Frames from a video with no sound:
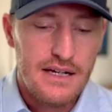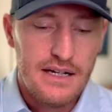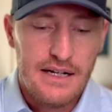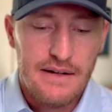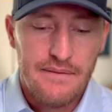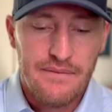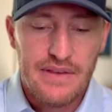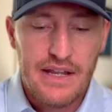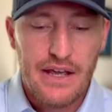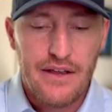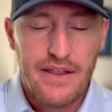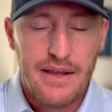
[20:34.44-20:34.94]

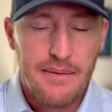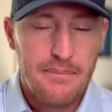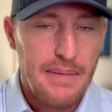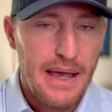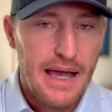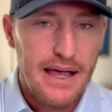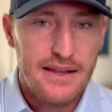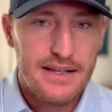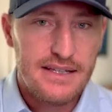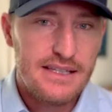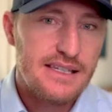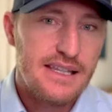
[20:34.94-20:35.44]
Now, they
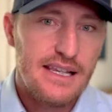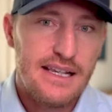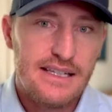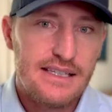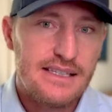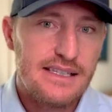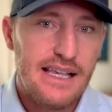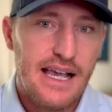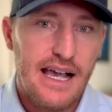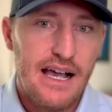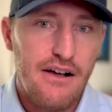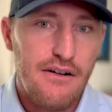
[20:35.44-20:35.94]
balance
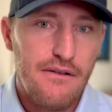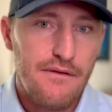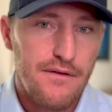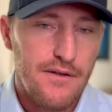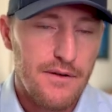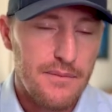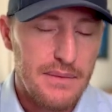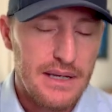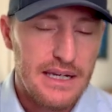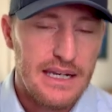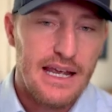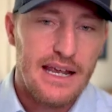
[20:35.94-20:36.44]
things out for
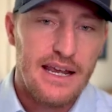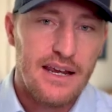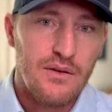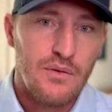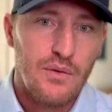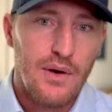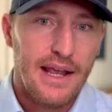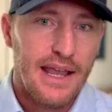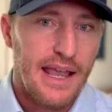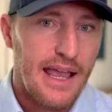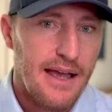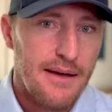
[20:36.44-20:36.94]
Midnight in
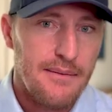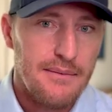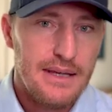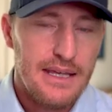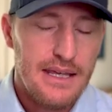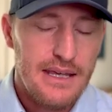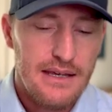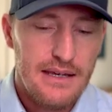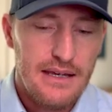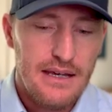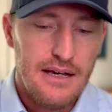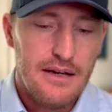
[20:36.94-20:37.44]

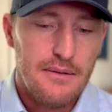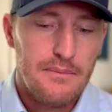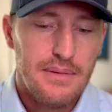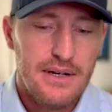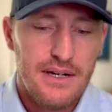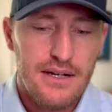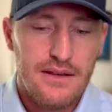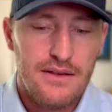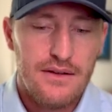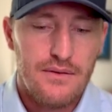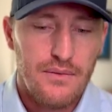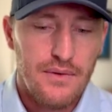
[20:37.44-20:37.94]
Miami, but
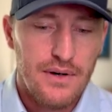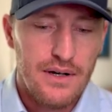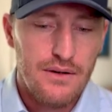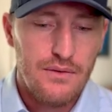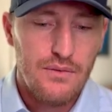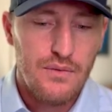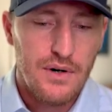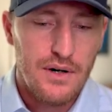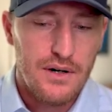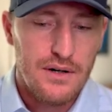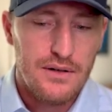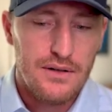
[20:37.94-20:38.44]
in the real
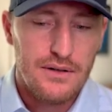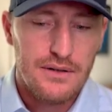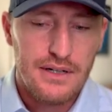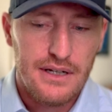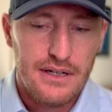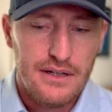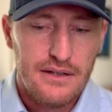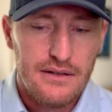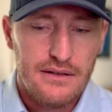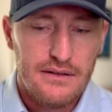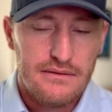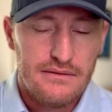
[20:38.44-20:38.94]
world,
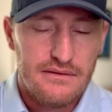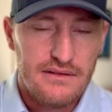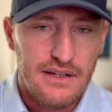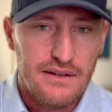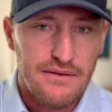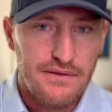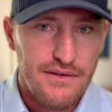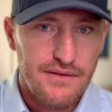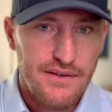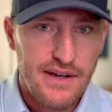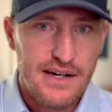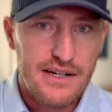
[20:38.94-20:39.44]

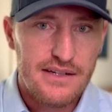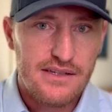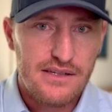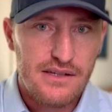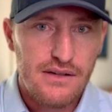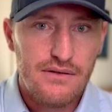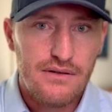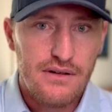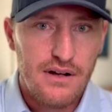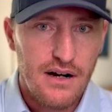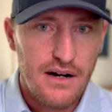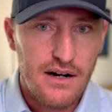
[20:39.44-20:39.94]
if you've got a
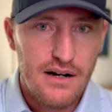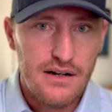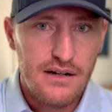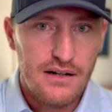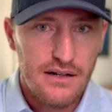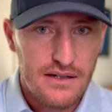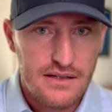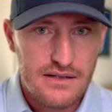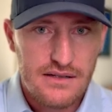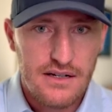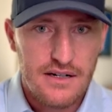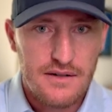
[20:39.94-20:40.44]
slow car,
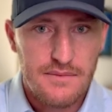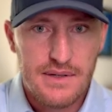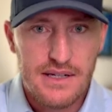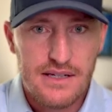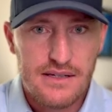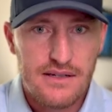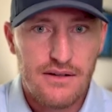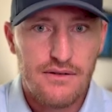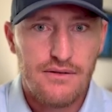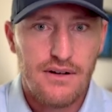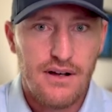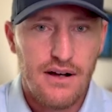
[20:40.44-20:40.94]
it's going to be a
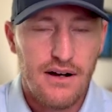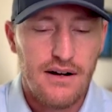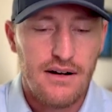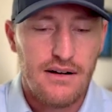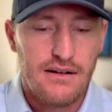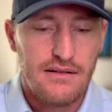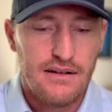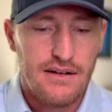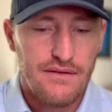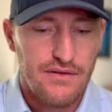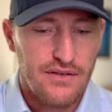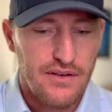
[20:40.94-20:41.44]
slow car.
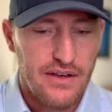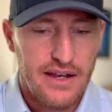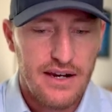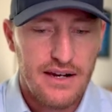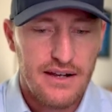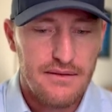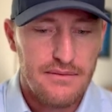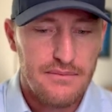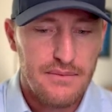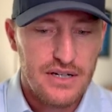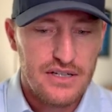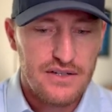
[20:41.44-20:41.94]
If you got
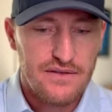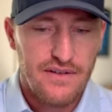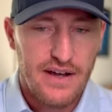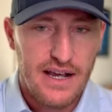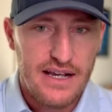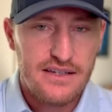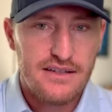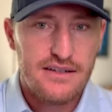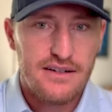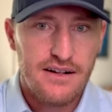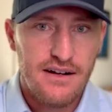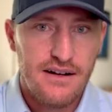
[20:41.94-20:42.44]
a much
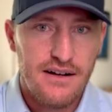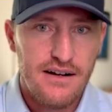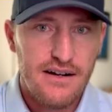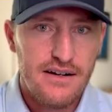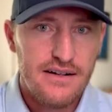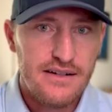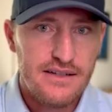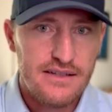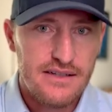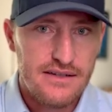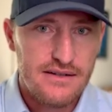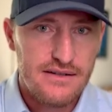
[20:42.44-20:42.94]
faster car,
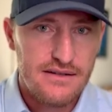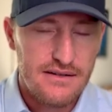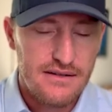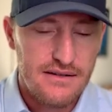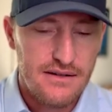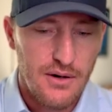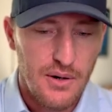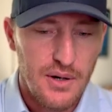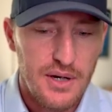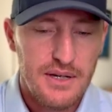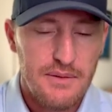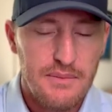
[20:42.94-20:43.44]
it's
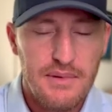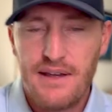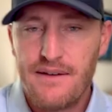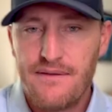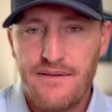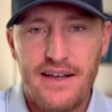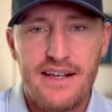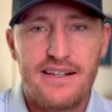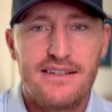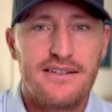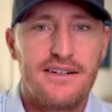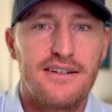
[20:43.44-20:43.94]
going to be a
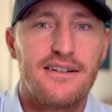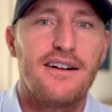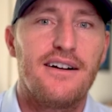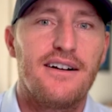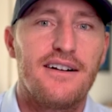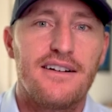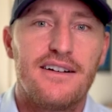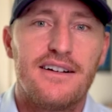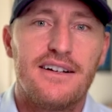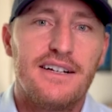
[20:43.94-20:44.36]
faster car.